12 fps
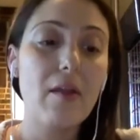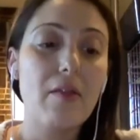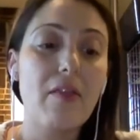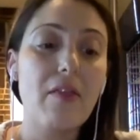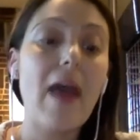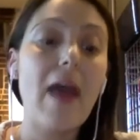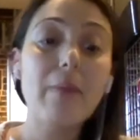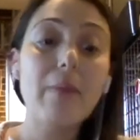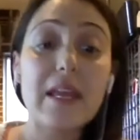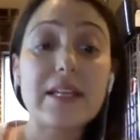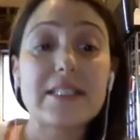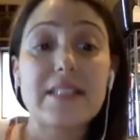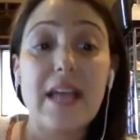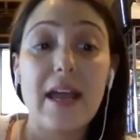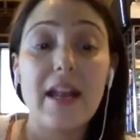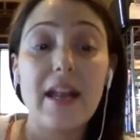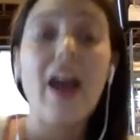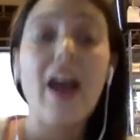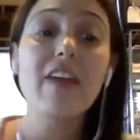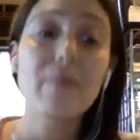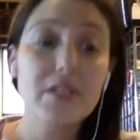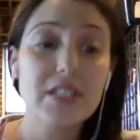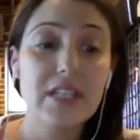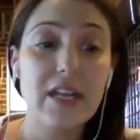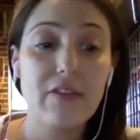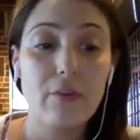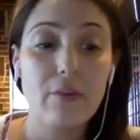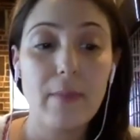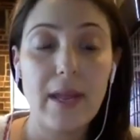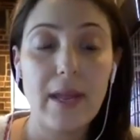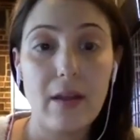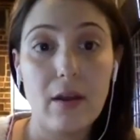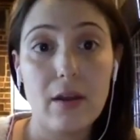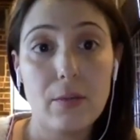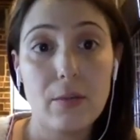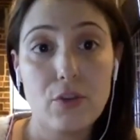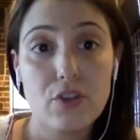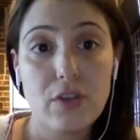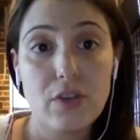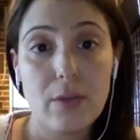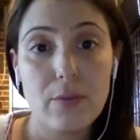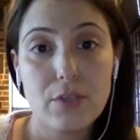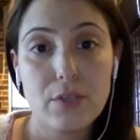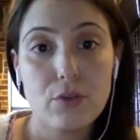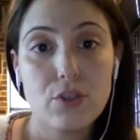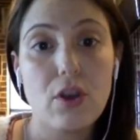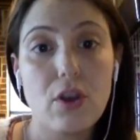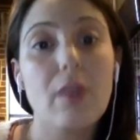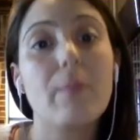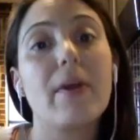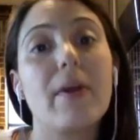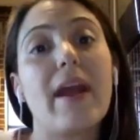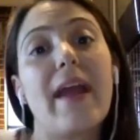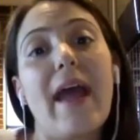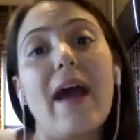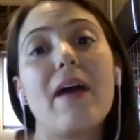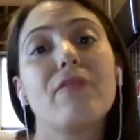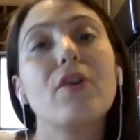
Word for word: that being said, I personally never made a kombucha that was too strong, but I have.